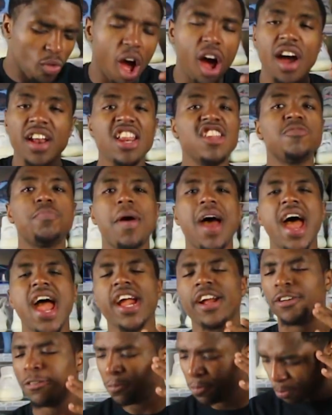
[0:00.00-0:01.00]
Uh, this
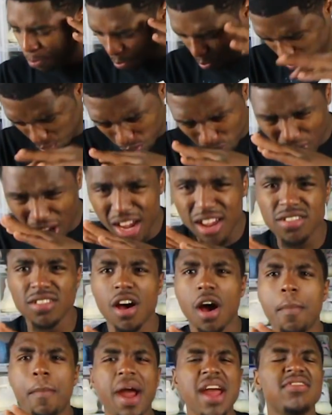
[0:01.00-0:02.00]
bag is
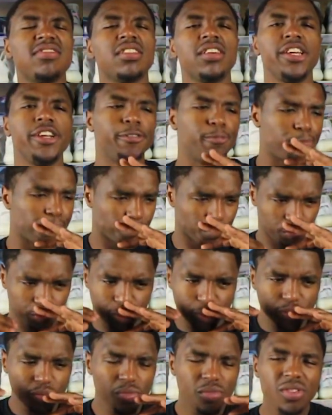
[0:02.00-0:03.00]
uh basically
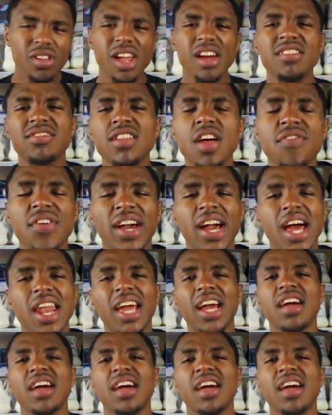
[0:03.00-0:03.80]
stuff I got.